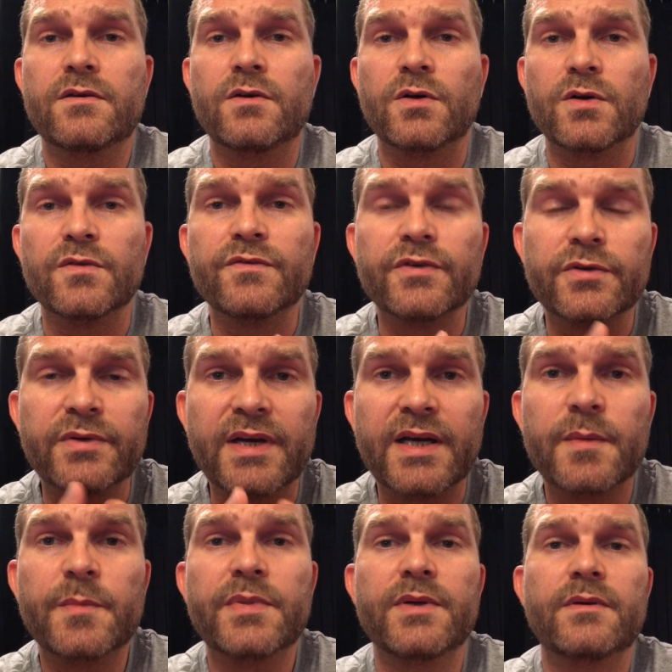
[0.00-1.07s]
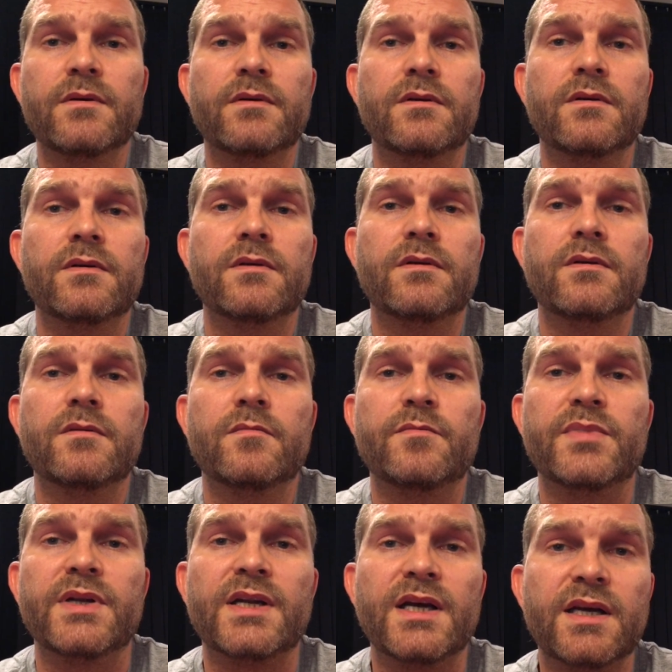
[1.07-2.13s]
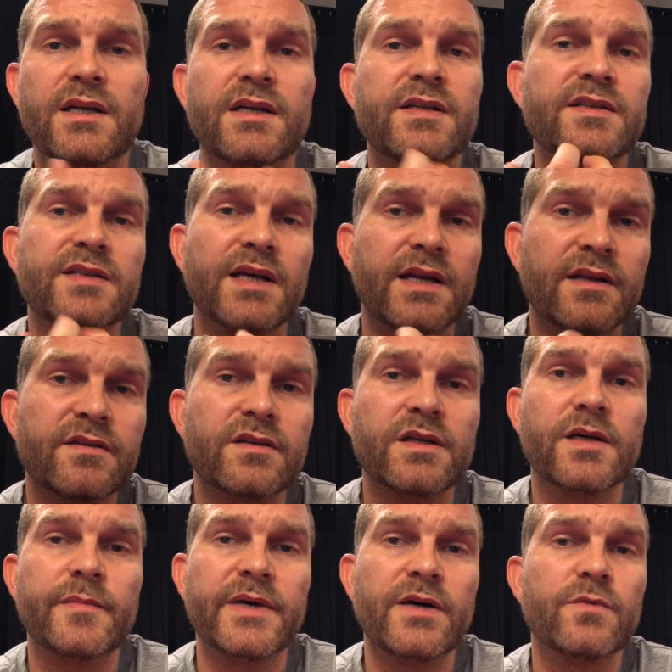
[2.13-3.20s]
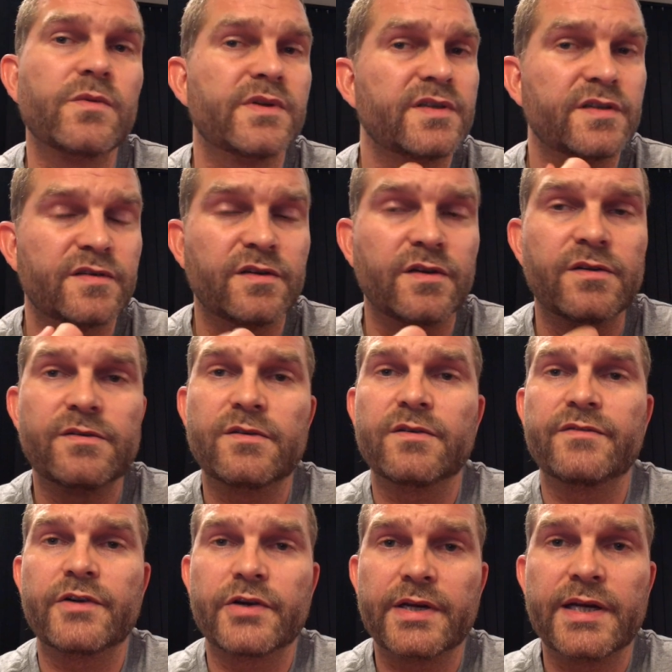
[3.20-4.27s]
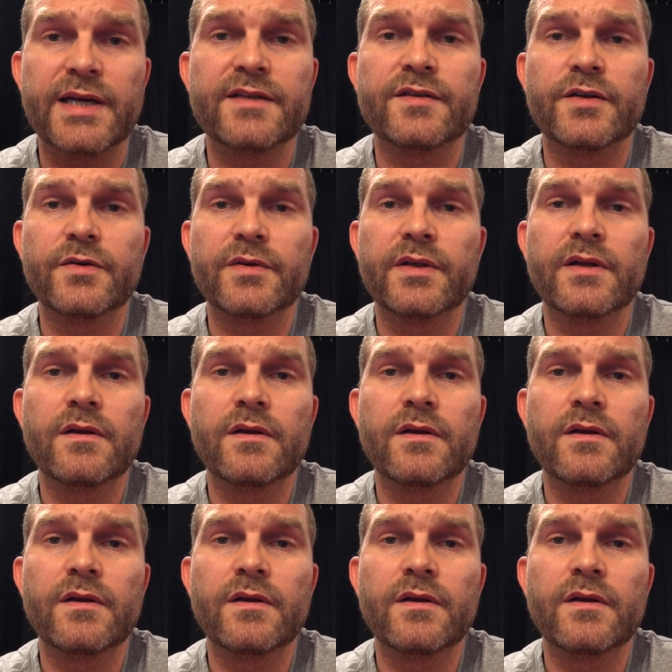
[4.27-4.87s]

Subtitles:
overripe banana is starting to come out, which is also a very nice note.